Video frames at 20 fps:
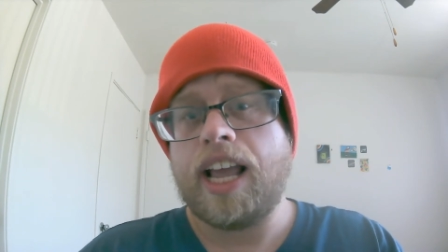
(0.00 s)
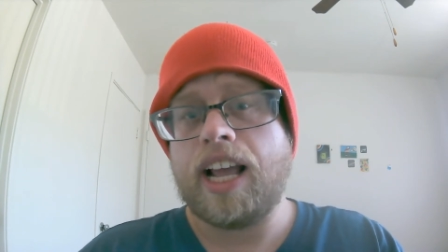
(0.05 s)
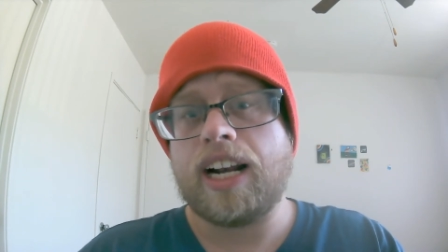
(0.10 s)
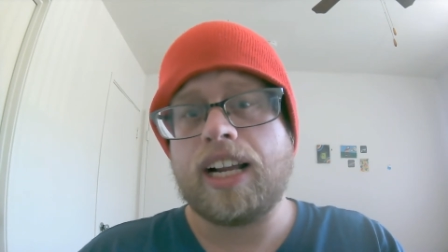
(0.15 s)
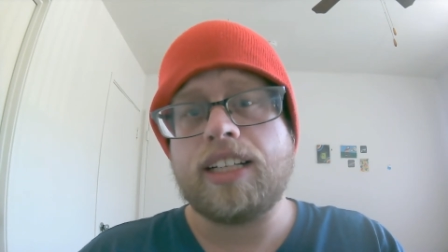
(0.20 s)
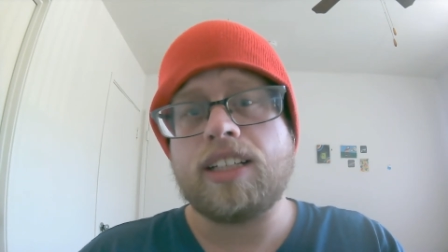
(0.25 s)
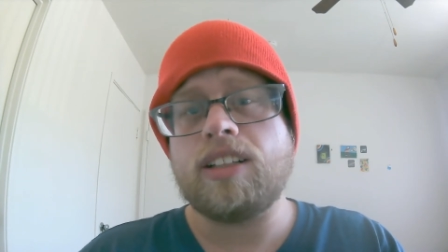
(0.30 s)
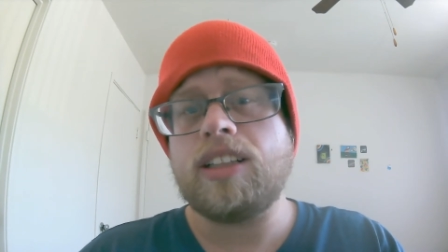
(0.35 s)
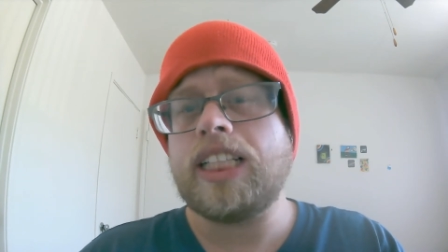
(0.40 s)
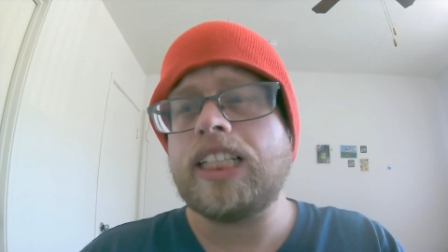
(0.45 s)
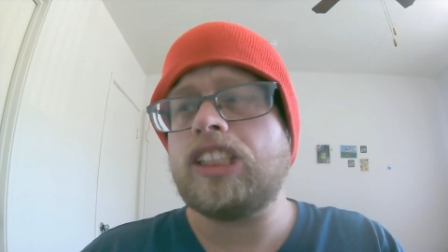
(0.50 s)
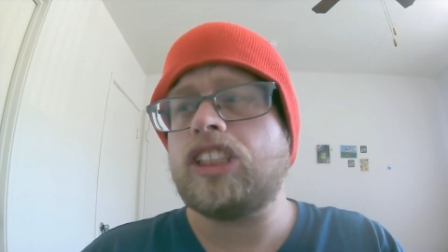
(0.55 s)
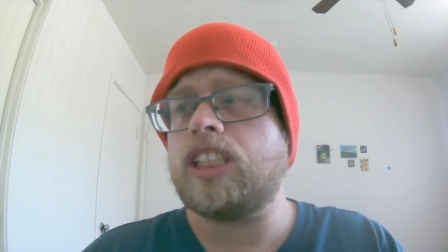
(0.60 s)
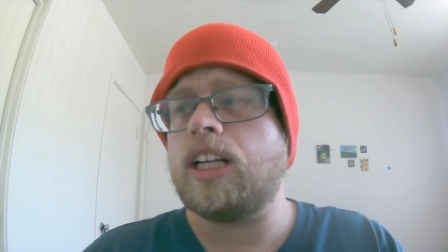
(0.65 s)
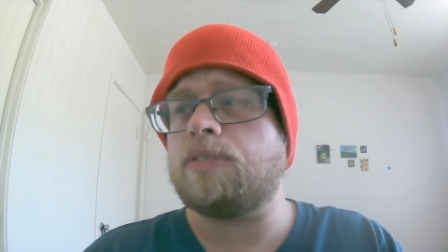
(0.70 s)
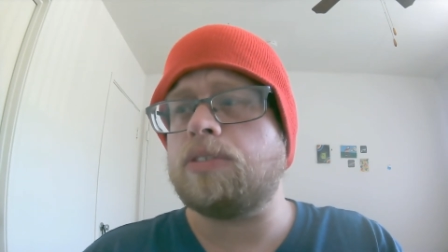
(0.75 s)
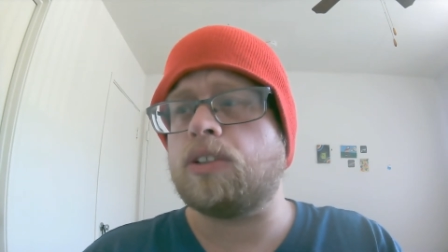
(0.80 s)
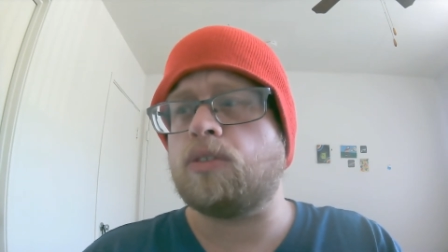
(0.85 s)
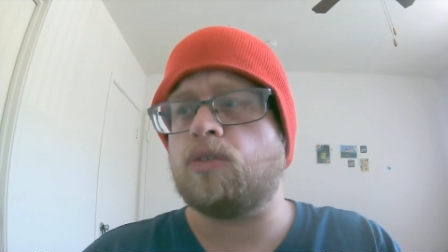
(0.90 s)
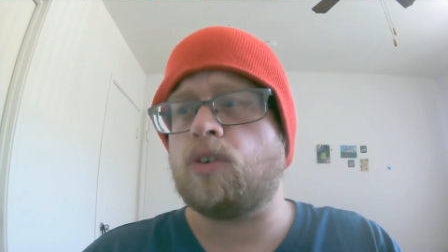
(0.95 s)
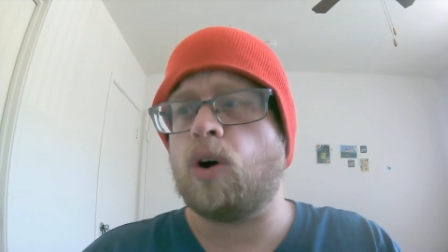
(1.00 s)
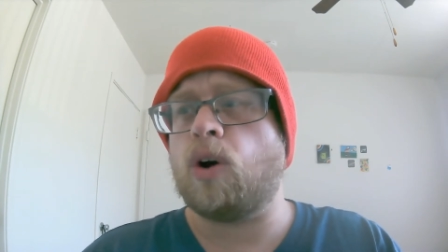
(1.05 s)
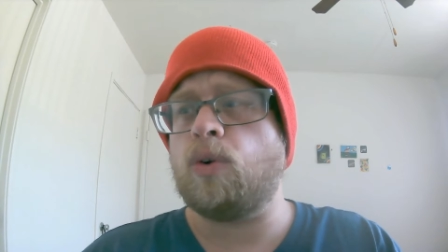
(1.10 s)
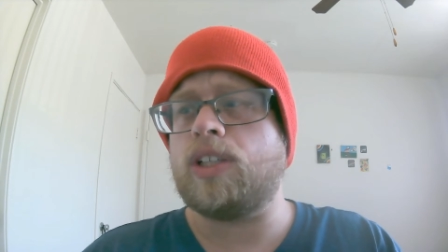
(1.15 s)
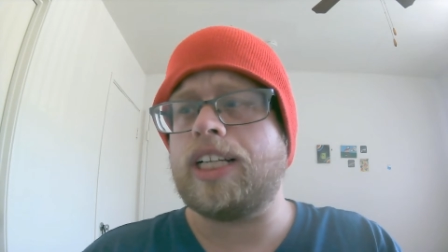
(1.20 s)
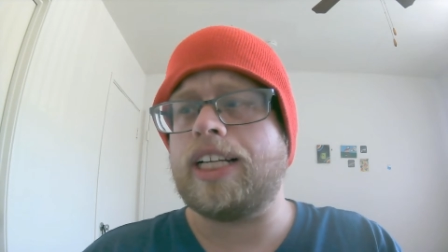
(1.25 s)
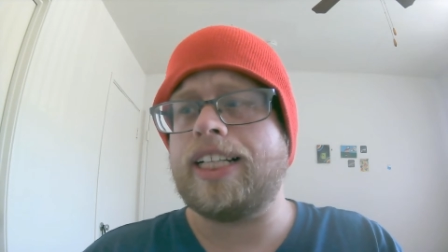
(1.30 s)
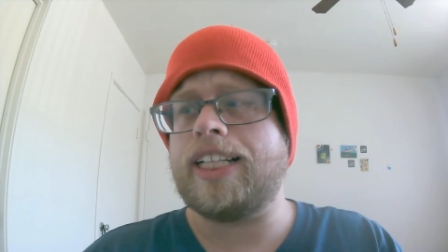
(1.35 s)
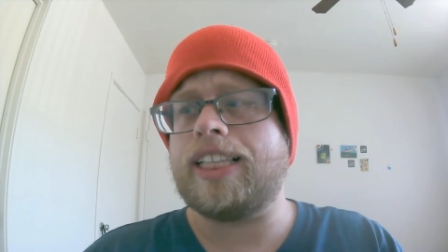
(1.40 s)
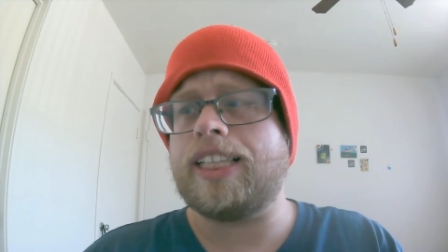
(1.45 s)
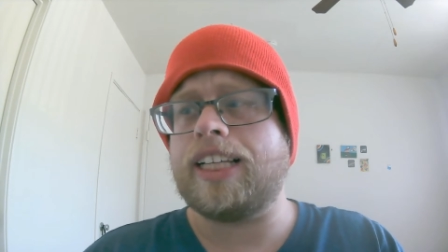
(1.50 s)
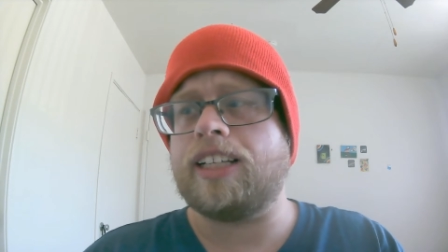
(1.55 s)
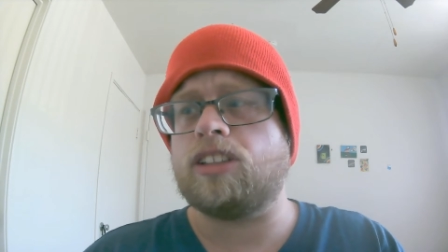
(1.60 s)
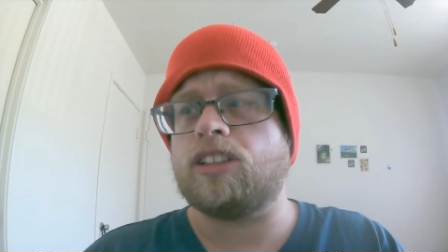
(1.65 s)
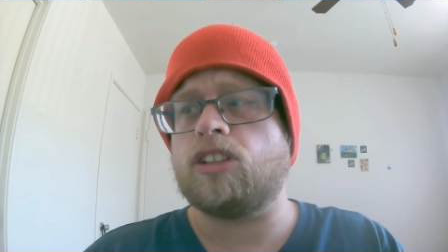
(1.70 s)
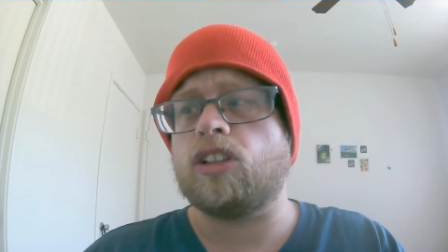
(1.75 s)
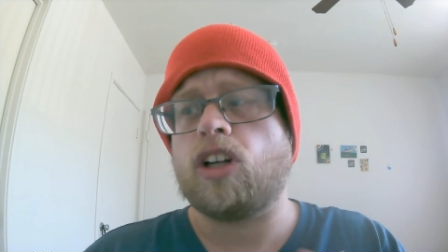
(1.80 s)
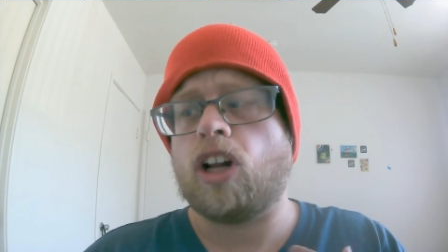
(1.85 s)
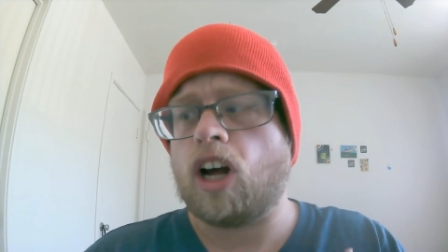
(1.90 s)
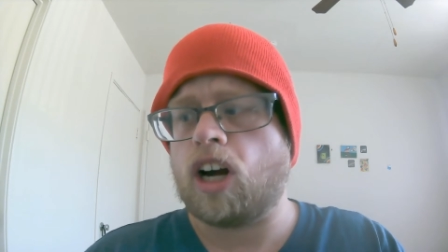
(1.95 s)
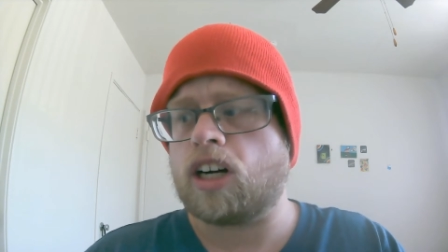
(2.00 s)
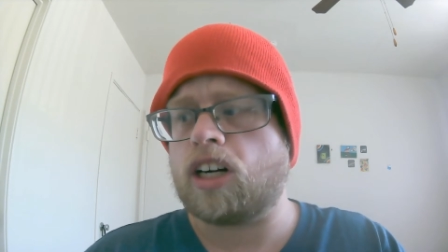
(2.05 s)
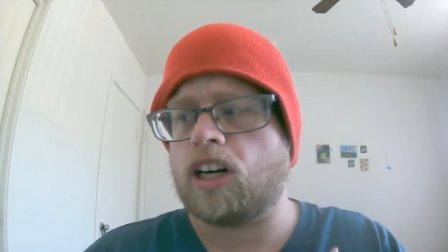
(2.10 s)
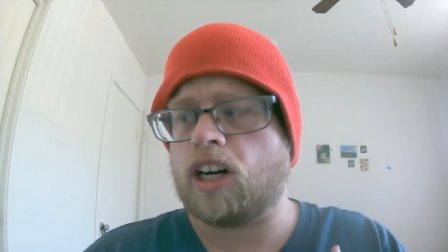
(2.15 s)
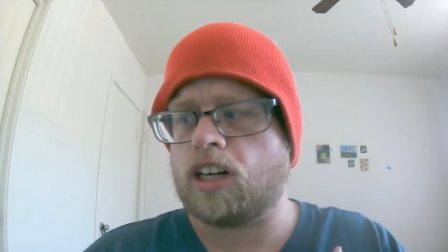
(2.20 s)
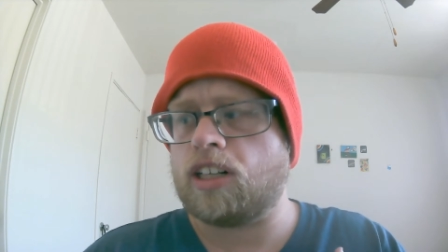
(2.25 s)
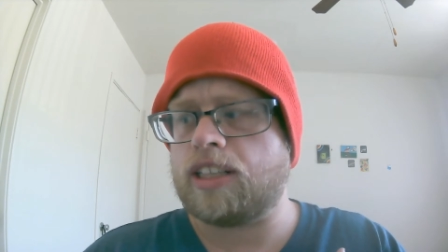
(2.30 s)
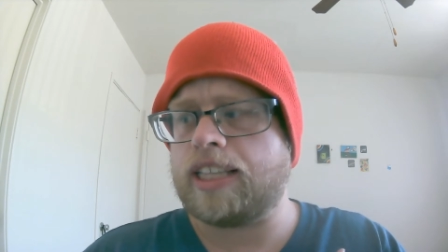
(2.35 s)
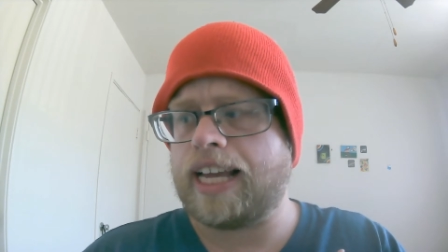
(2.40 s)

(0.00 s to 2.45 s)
and I don't think she ever wrote anything longer